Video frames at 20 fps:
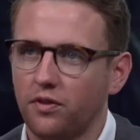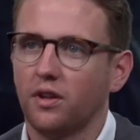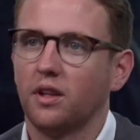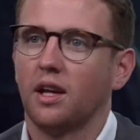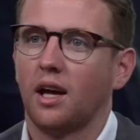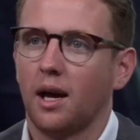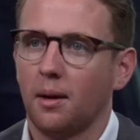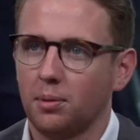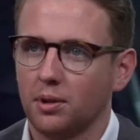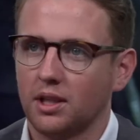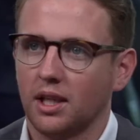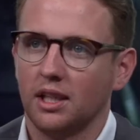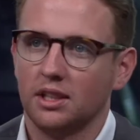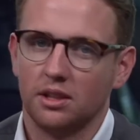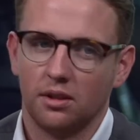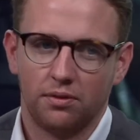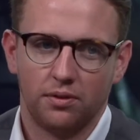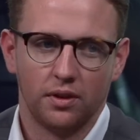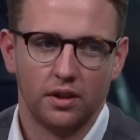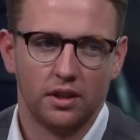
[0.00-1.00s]
For the
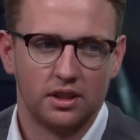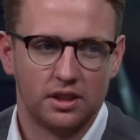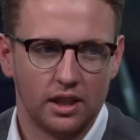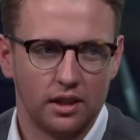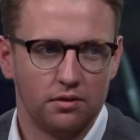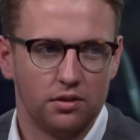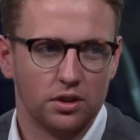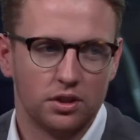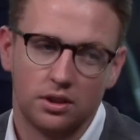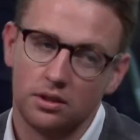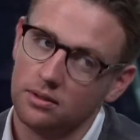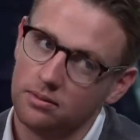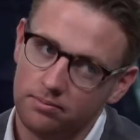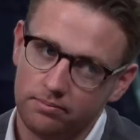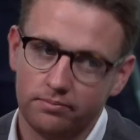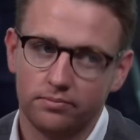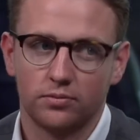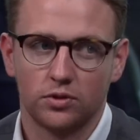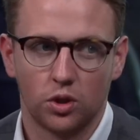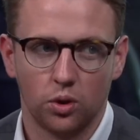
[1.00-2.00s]
appetizer for the saviors. Yeah.
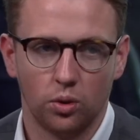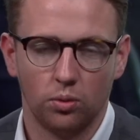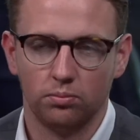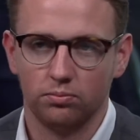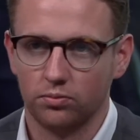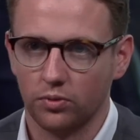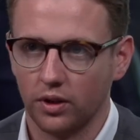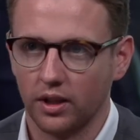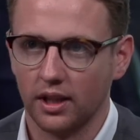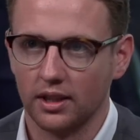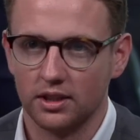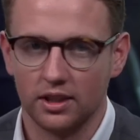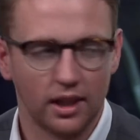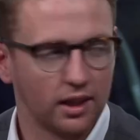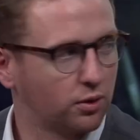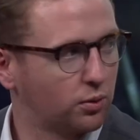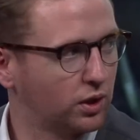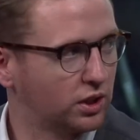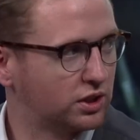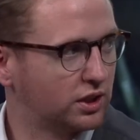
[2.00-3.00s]
Cool. Well, that's
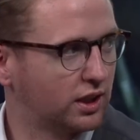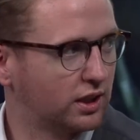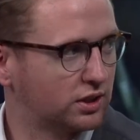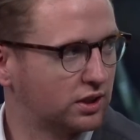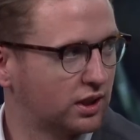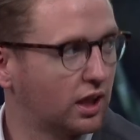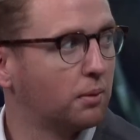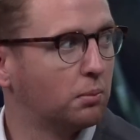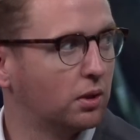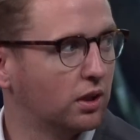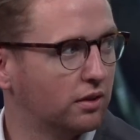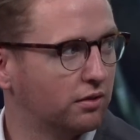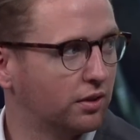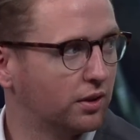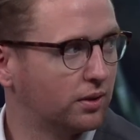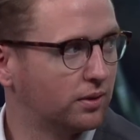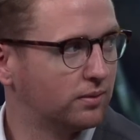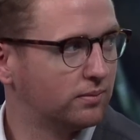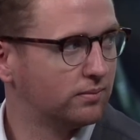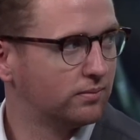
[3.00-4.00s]
that question what I believe you.
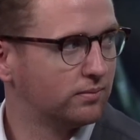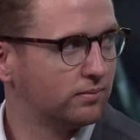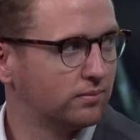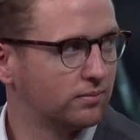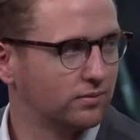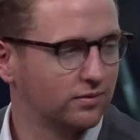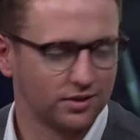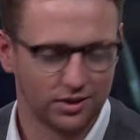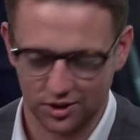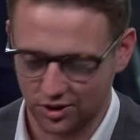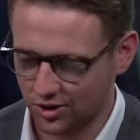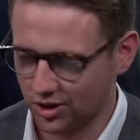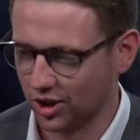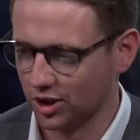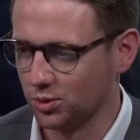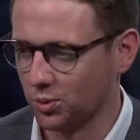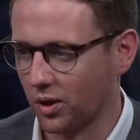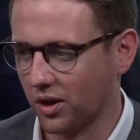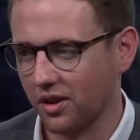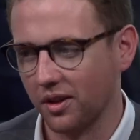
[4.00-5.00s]
Thanks, man.
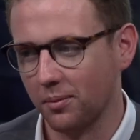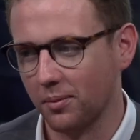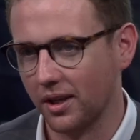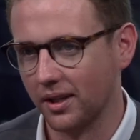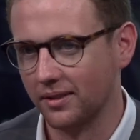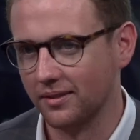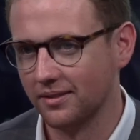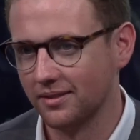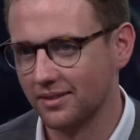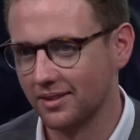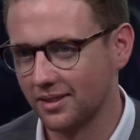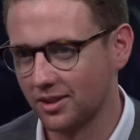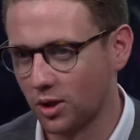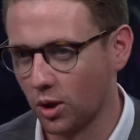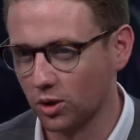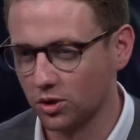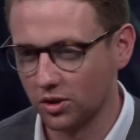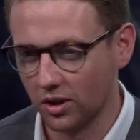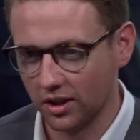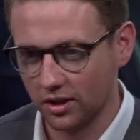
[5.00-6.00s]
Trustworthy, man.
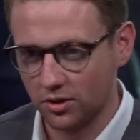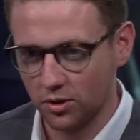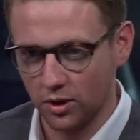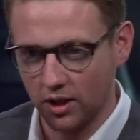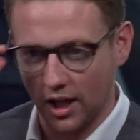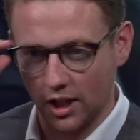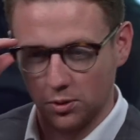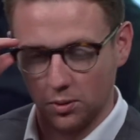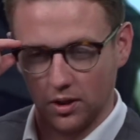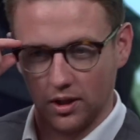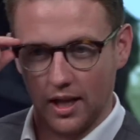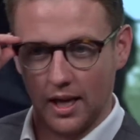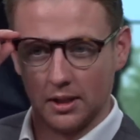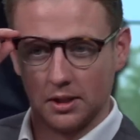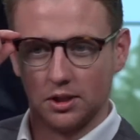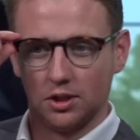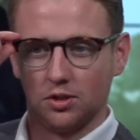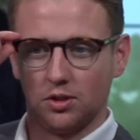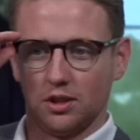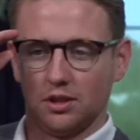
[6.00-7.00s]
Because well. Uh, two guys with
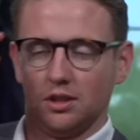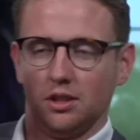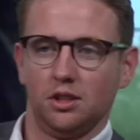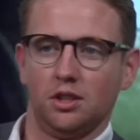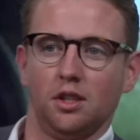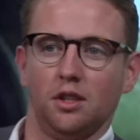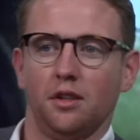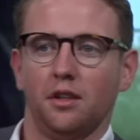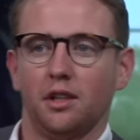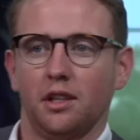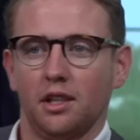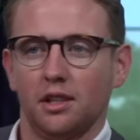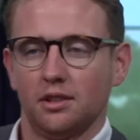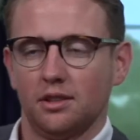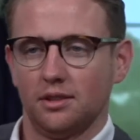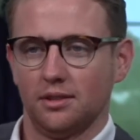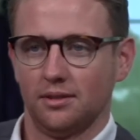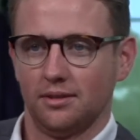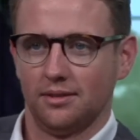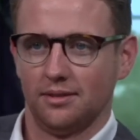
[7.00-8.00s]
glasses trust each other. Yeah, we're
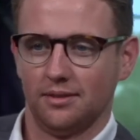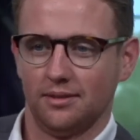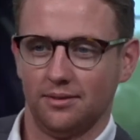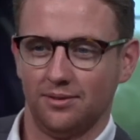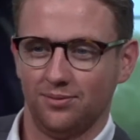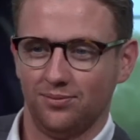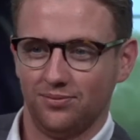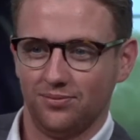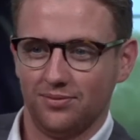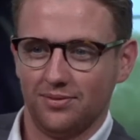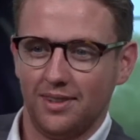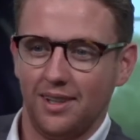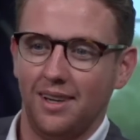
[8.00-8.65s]
very oh, trustworthy.